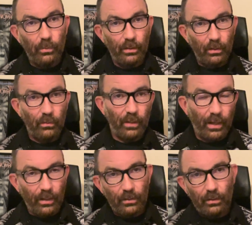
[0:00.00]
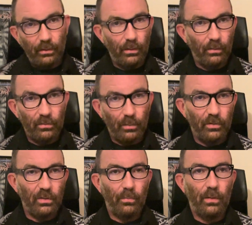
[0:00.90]
we know that, tell me
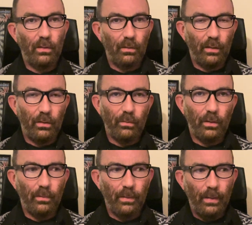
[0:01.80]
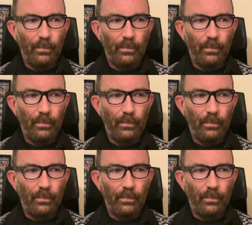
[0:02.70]
something I don't know.